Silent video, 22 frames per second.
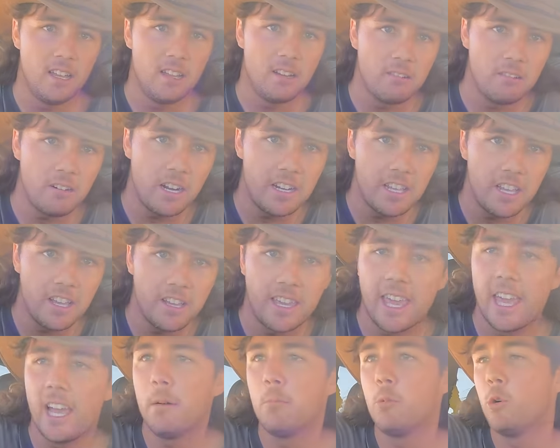Radio
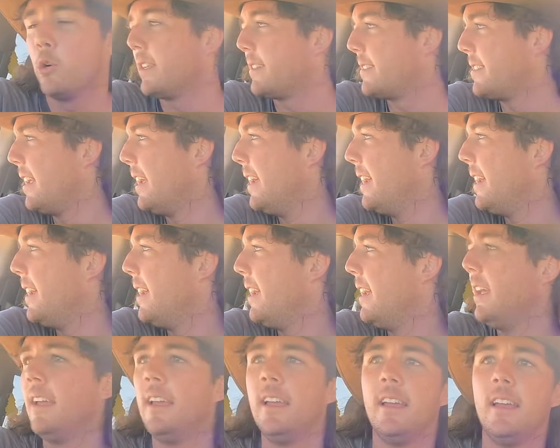Cowboys.
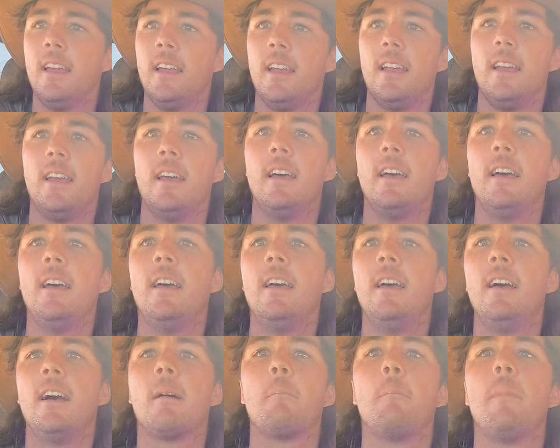
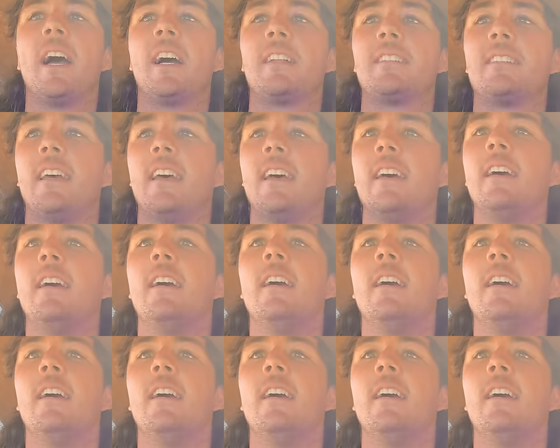I'm about to